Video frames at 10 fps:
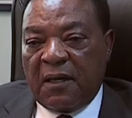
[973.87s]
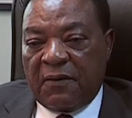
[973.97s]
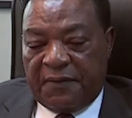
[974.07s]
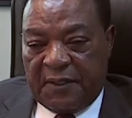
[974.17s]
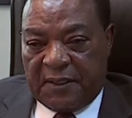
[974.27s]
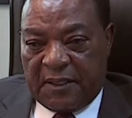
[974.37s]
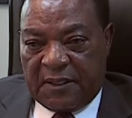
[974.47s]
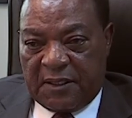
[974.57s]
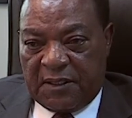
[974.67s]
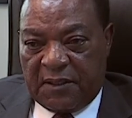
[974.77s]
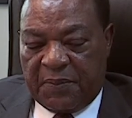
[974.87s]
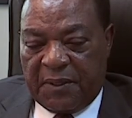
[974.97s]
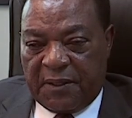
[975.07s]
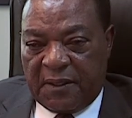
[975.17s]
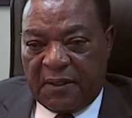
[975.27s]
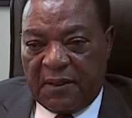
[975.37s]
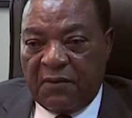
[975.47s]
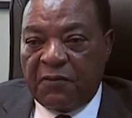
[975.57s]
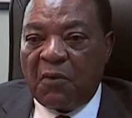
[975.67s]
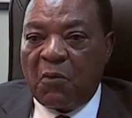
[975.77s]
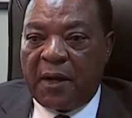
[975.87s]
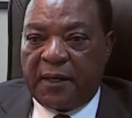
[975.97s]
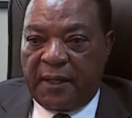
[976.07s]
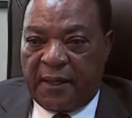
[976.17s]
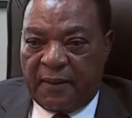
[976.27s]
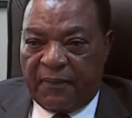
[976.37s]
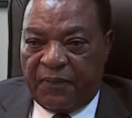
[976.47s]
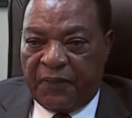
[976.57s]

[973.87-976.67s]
of the transitional period for 1 year.